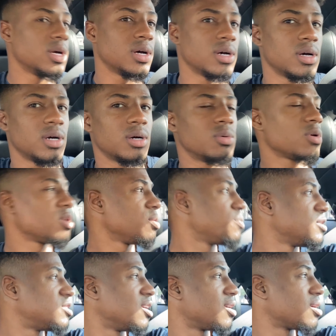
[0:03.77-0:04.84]
We're gonna
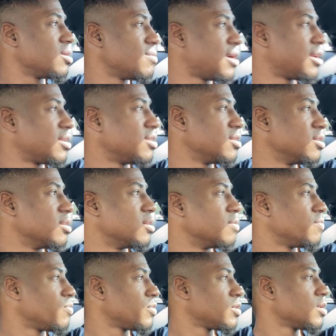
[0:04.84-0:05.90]
be talking about the
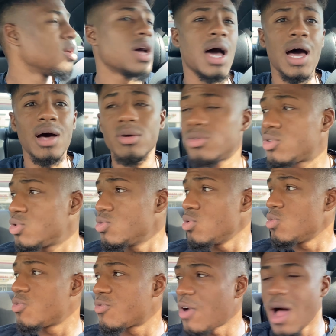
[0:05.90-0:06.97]

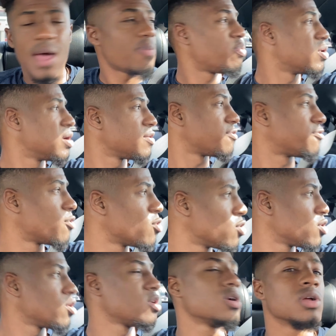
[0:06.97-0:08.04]
how-to
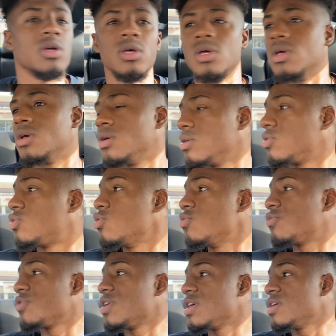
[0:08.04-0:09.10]
5.4
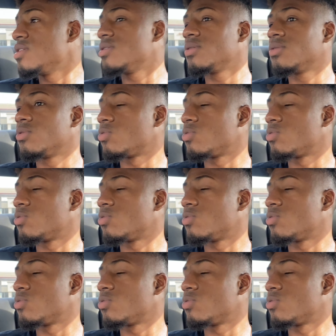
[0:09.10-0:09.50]
2V,